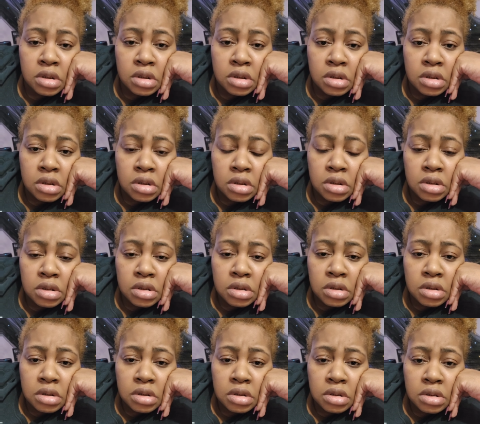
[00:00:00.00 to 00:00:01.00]

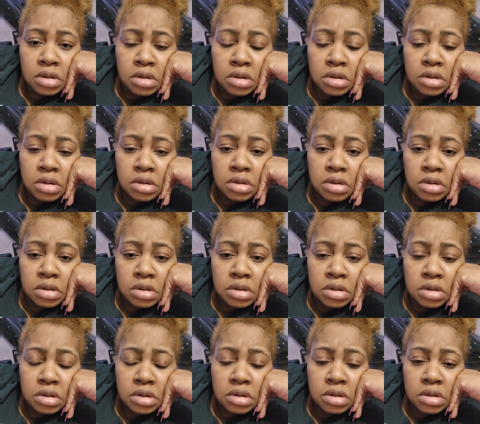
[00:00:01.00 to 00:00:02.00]

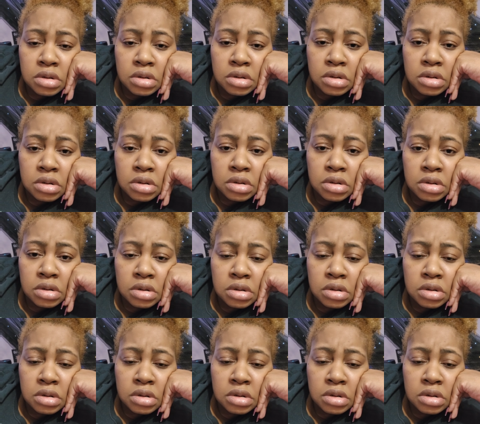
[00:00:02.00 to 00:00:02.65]
Nothing is said.